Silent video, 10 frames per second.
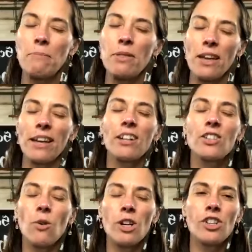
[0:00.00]
and think, in her
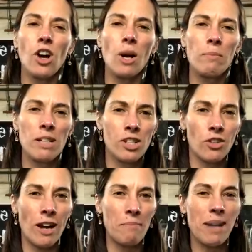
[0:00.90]
torch arm is
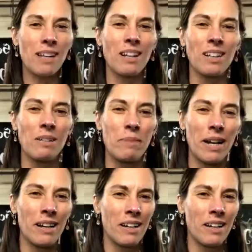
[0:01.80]
scrap metal a little bit.